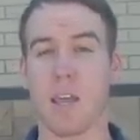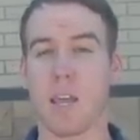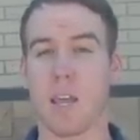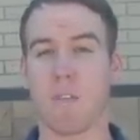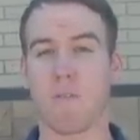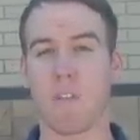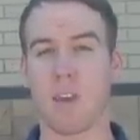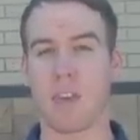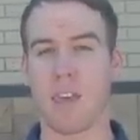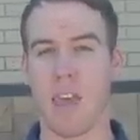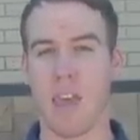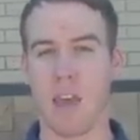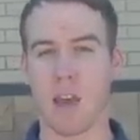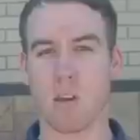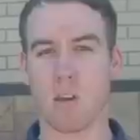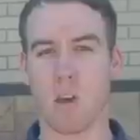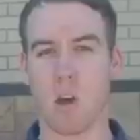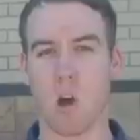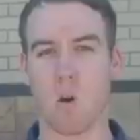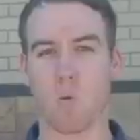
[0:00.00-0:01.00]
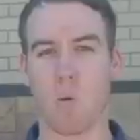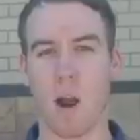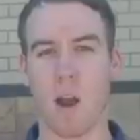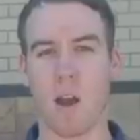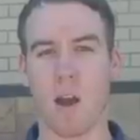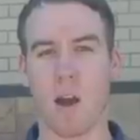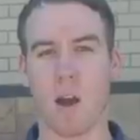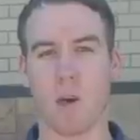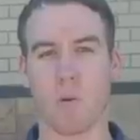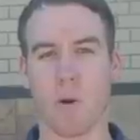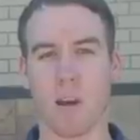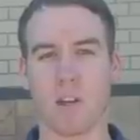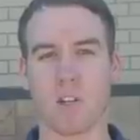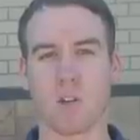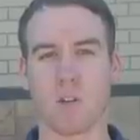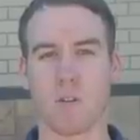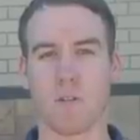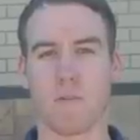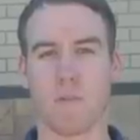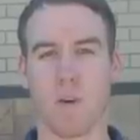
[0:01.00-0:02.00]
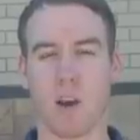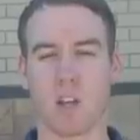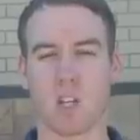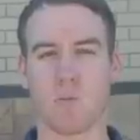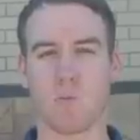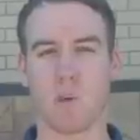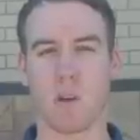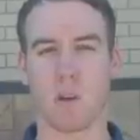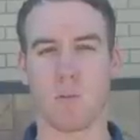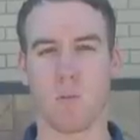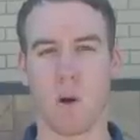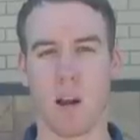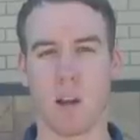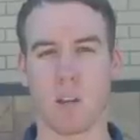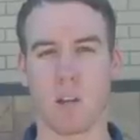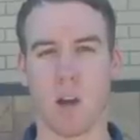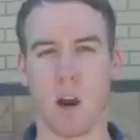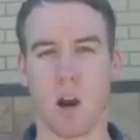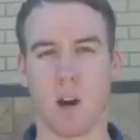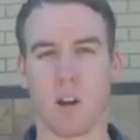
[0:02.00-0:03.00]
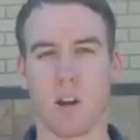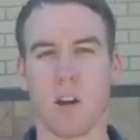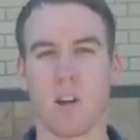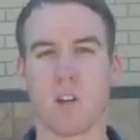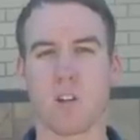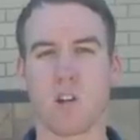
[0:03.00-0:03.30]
If they can't go, redshirt freshman right guard